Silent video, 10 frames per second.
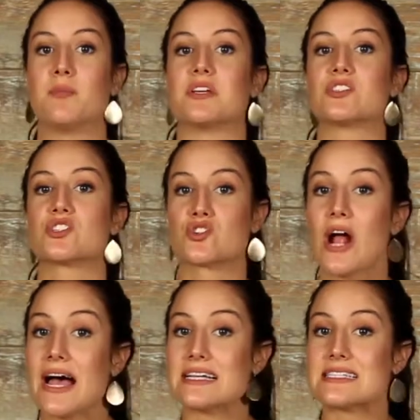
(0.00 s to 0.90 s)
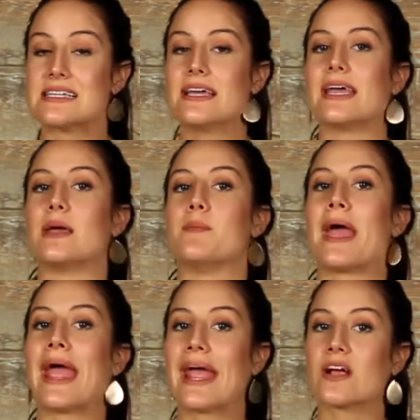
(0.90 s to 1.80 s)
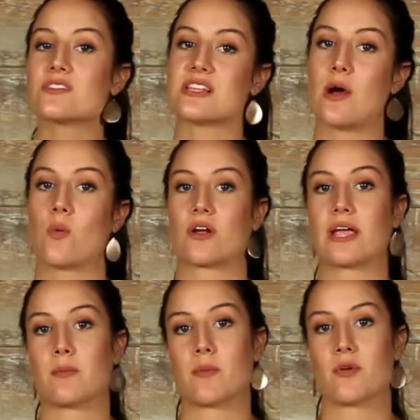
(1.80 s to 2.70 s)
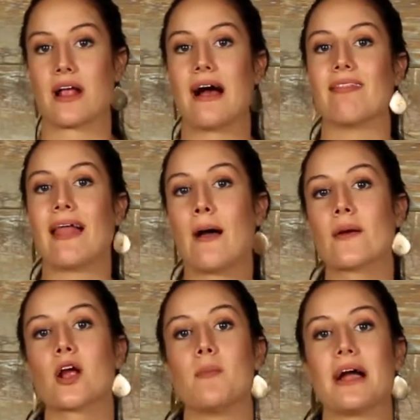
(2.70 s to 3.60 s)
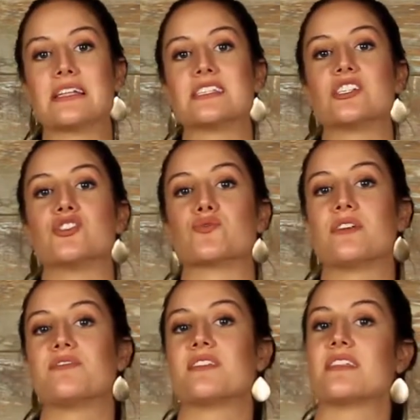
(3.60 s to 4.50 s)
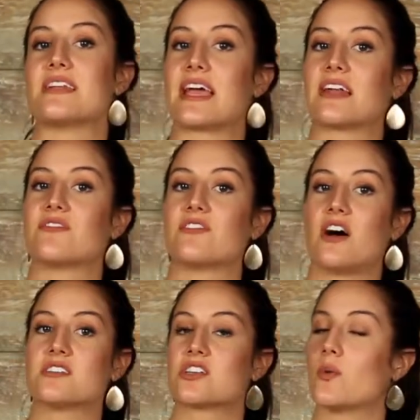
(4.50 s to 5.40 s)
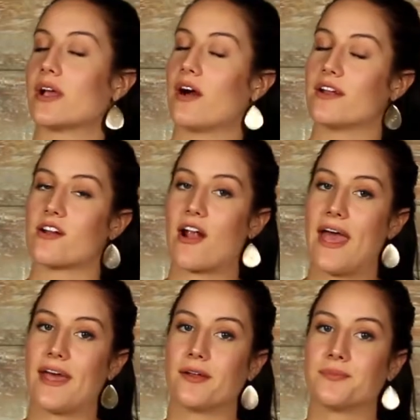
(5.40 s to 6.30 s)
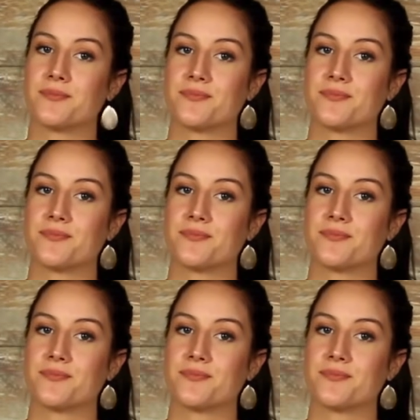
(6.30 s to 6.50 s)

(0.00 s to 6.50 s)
But stress impairs that working memory, allowing our minds to drift to the negative thoughts going on in our head.